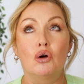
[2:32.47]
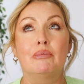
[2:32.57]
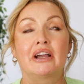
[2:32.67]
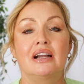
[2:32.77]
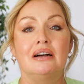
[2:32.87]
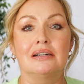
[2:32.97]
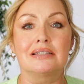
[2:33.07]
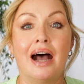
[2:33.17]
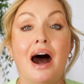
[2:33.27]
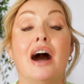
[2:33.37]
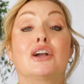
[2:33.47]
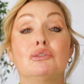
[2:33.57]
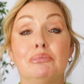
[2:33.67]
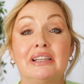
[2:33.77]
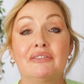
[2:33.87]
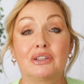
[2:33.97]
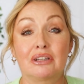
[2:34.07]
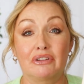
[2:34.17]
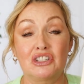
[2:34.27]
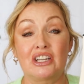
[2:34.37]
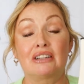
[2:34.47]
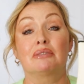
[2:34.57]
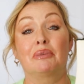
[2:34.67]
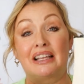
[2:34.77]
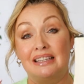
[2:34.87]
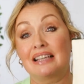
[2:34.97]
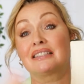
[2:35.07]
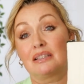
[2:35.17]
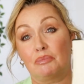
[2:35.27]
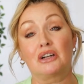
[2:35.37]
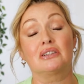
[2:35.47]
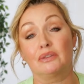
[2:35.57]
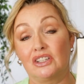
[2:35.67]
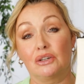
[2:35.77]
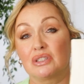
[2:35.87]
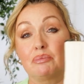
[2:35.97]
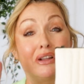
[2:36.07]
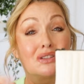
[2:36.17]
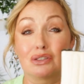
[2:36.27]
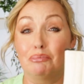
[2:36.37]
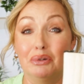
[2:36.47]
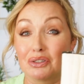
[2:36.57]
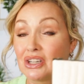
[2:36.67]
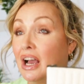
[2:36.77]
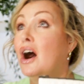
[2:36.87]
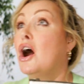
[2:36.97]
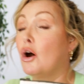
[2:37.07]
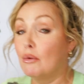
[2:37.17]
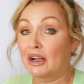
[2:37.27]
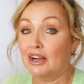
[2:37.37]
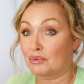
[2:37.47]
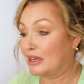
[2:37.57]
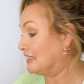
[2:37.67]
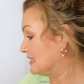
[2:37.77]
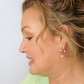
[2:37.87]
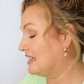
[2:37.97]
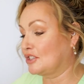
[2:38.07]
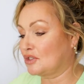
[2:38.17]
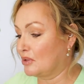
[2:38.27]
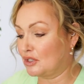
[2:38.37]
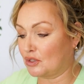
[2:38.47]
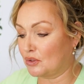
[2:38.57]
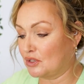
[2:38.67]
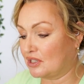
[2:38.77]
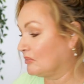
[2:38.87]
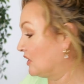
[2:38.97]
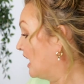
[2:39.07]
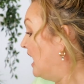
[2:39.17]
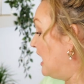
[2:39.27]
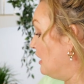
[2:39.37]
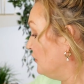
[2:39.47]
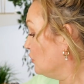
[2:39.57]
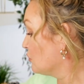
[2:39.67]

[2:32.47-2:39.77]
oh my God, I couldn't believe when they reached out to me. And yes, this part of the video is sponsored, but oh my God, wait till you see. I just want to show you something. If